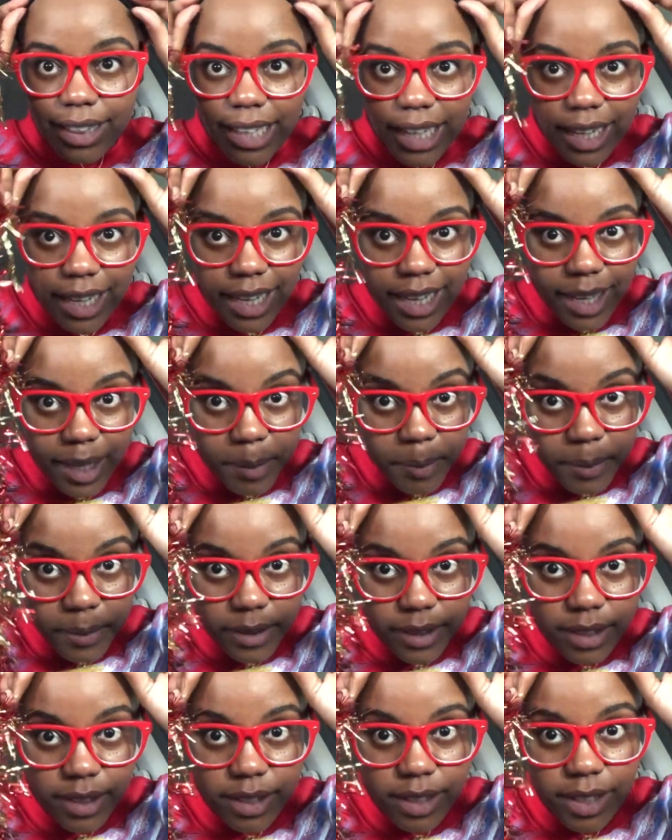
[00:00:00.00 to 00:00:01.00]

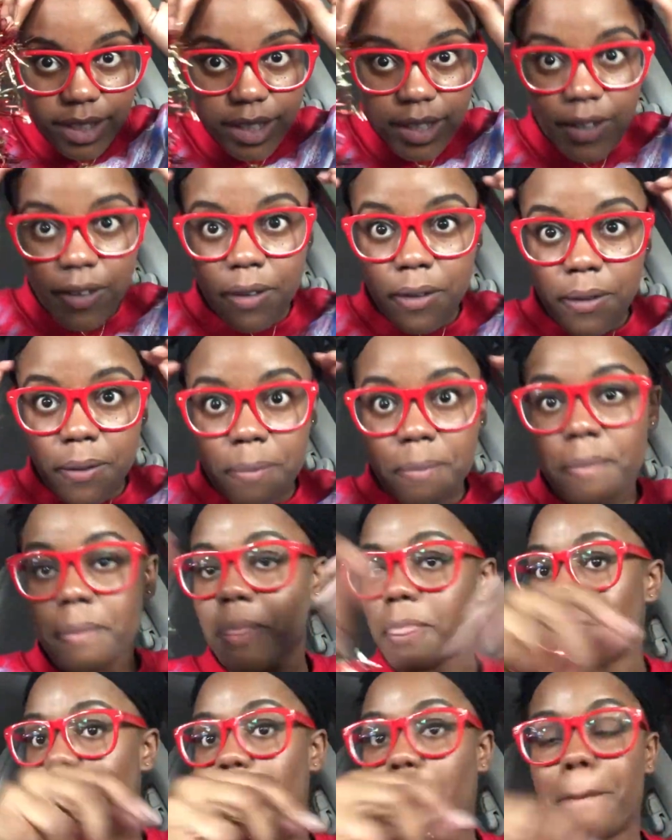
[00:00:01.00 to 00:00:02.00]
happened,
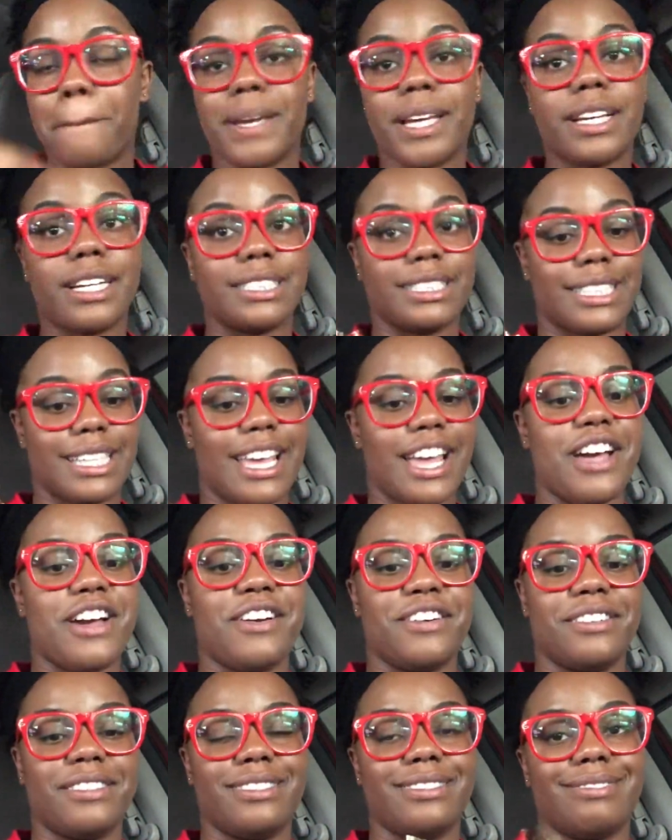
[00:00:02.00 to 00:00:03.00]
because now
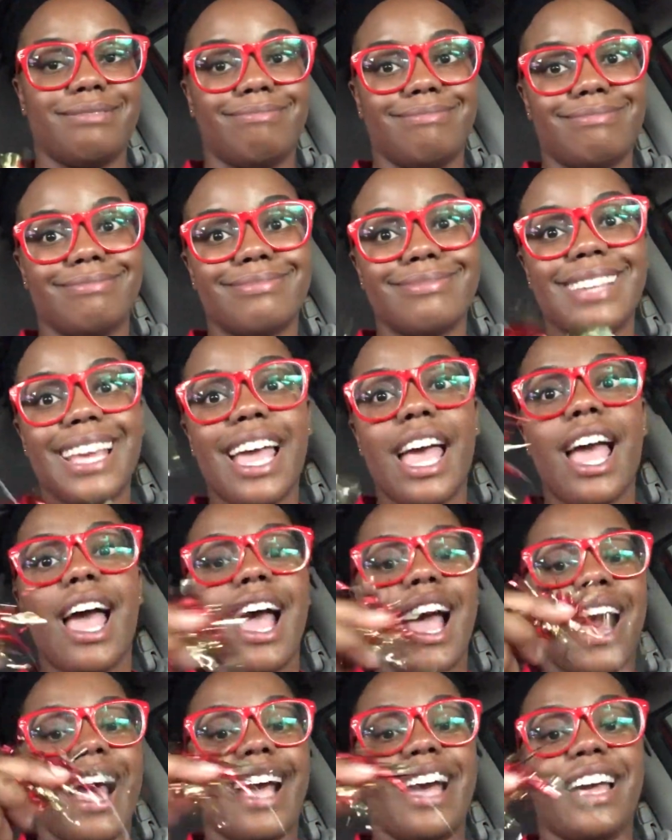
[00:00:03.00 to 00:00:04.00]

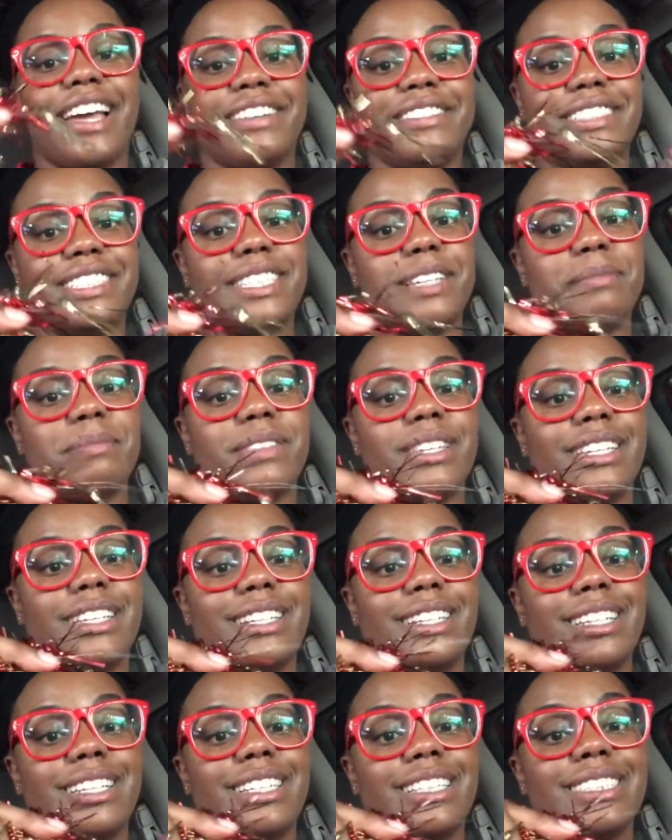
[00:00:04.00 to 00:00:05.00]
I have
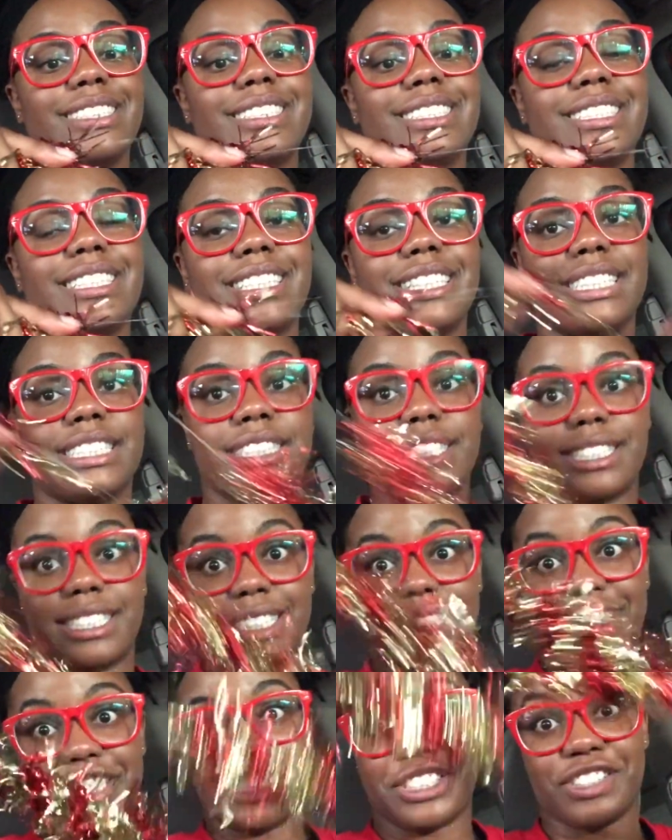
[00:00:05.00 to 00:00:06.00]
something to
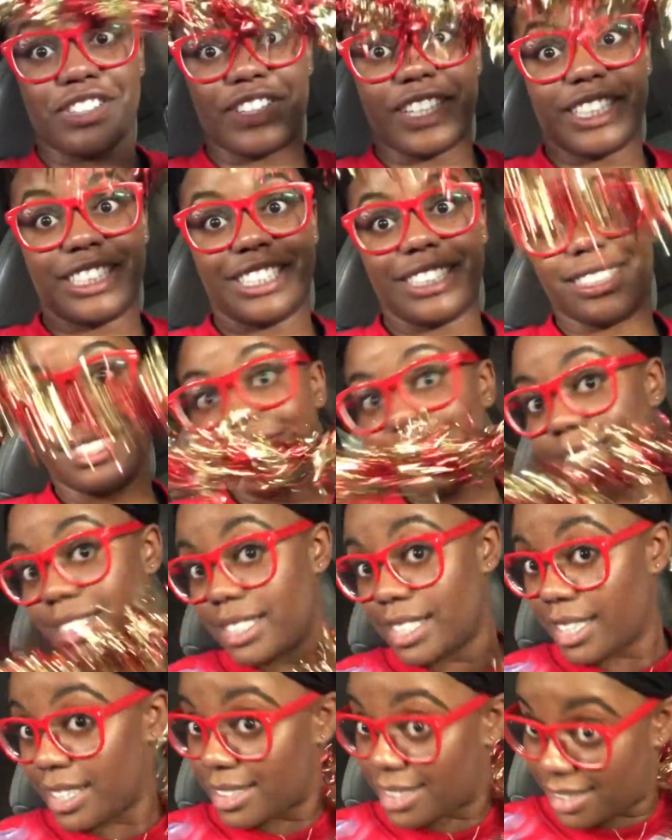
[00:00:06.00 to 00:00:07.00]
assist. So I just
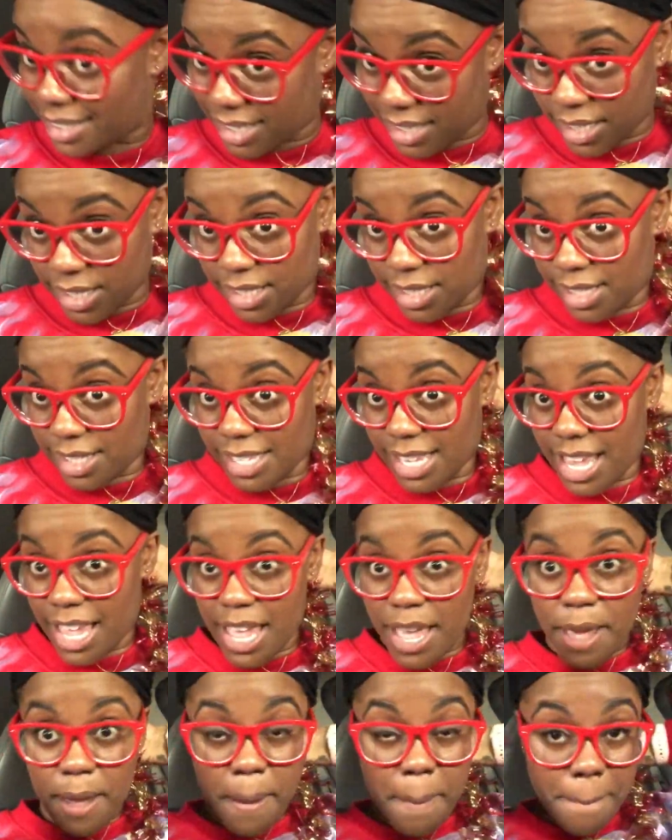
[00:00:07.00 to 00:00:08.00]
took this
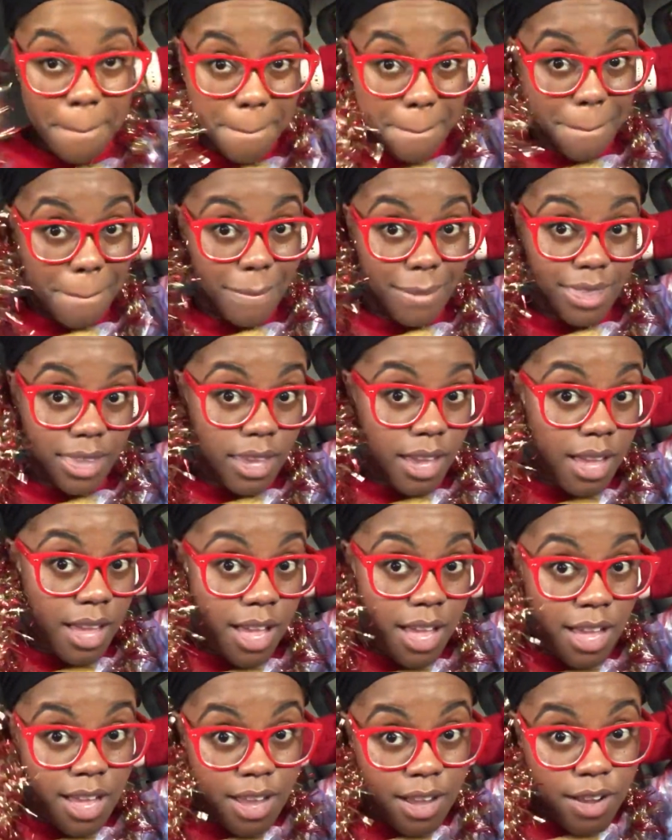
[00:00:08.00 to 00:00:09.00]

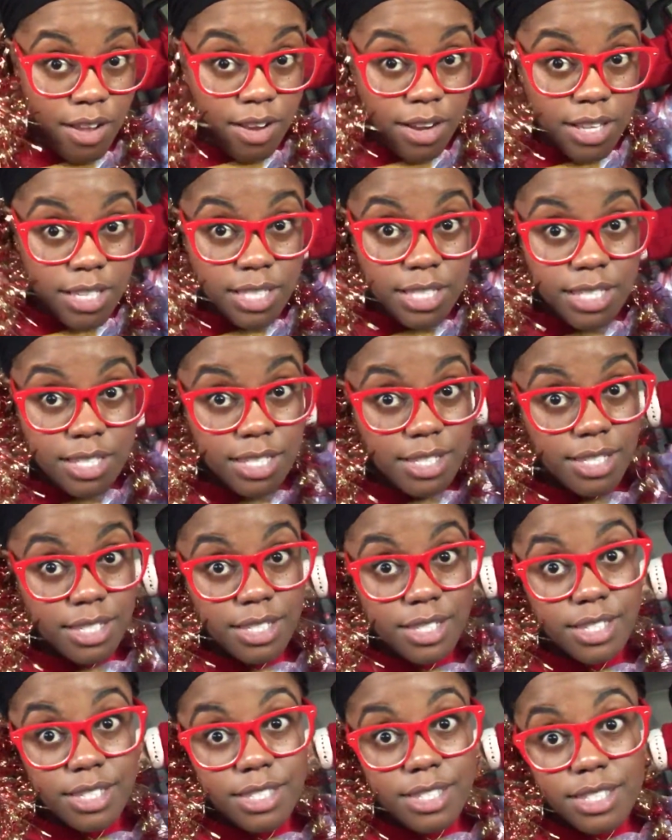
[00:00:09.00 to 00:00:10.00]
and
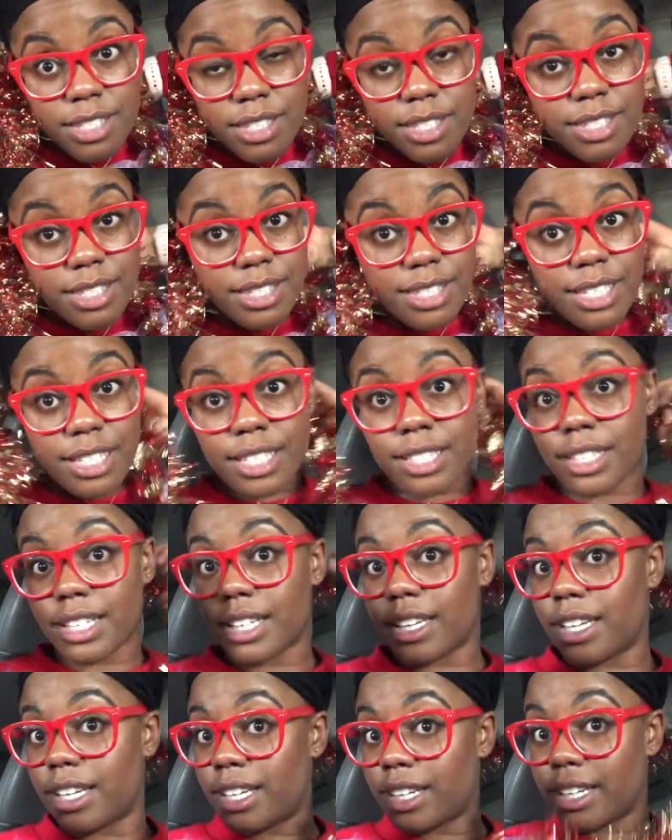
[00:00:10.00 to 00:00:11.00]
stick the
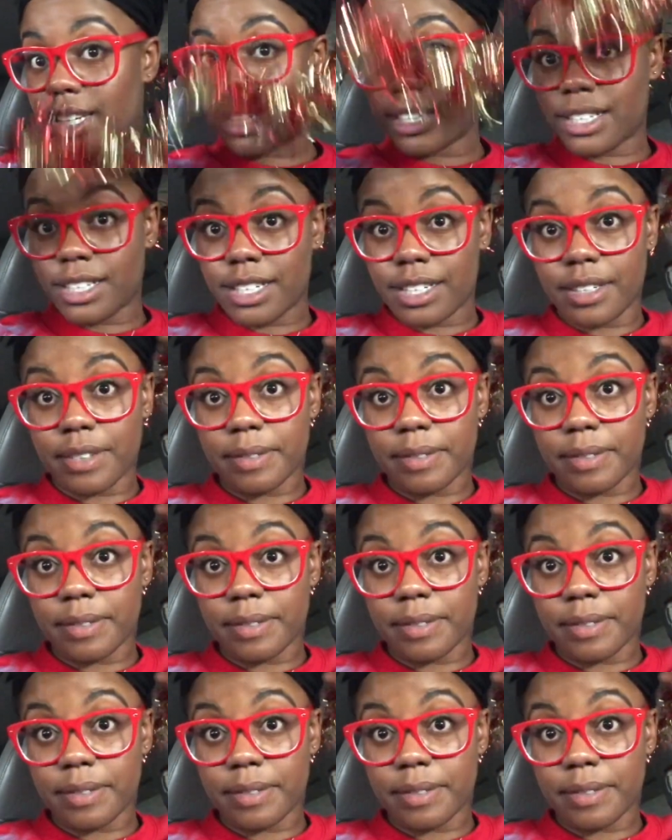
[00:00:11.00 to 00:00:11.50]
end